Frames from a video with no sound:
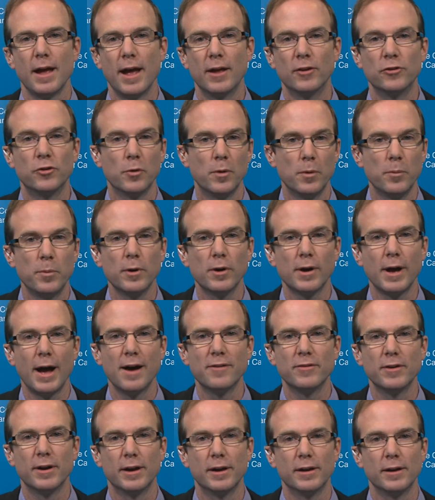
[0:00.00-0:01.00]
And so it will
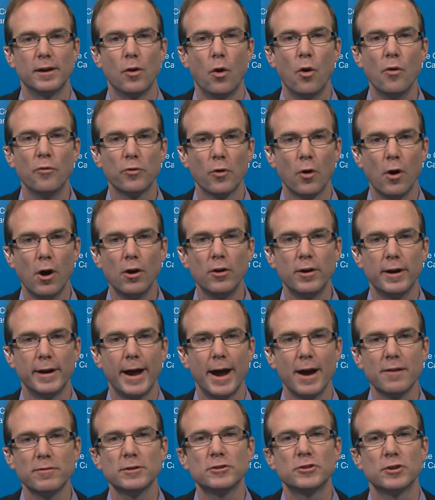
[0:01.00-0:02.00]
have a, overall, on
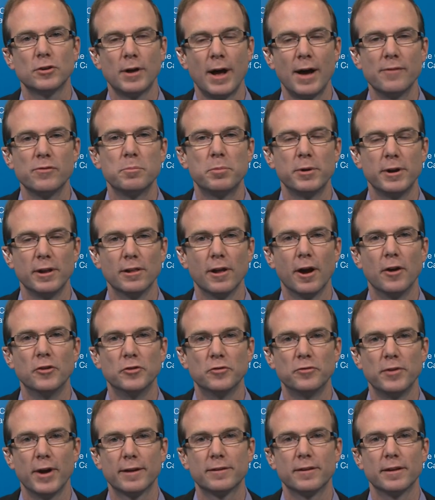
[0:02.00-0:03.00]
average, it'll have a pretty
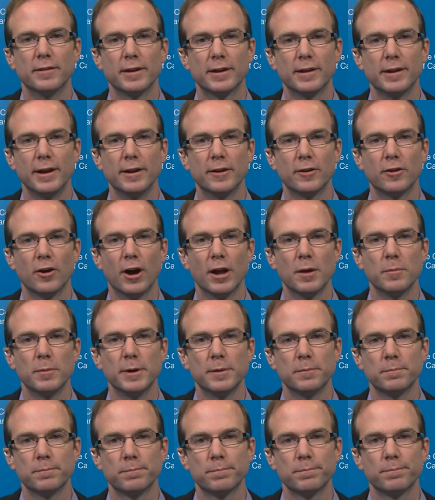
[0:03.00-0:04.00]
large effect on the Canadian
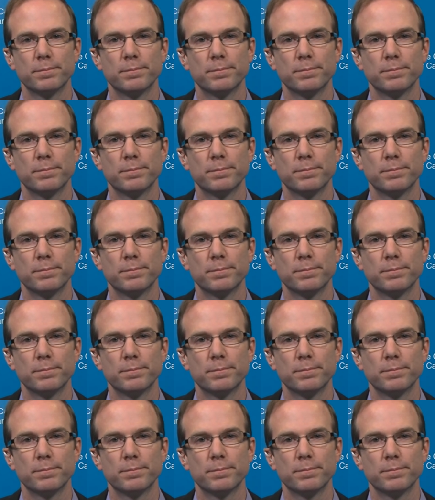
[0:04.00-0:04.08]
economy.